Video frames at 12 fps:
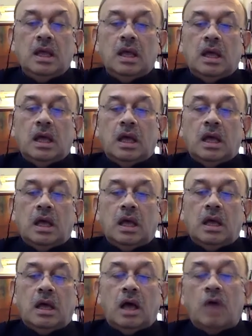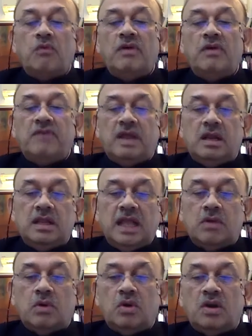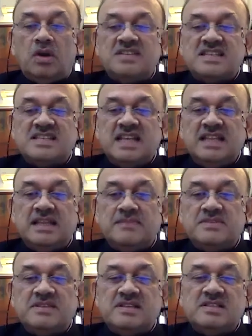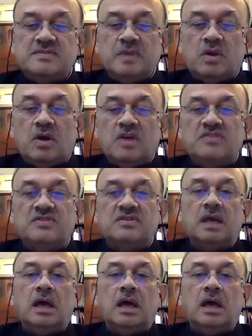However, they could not sustain themselves because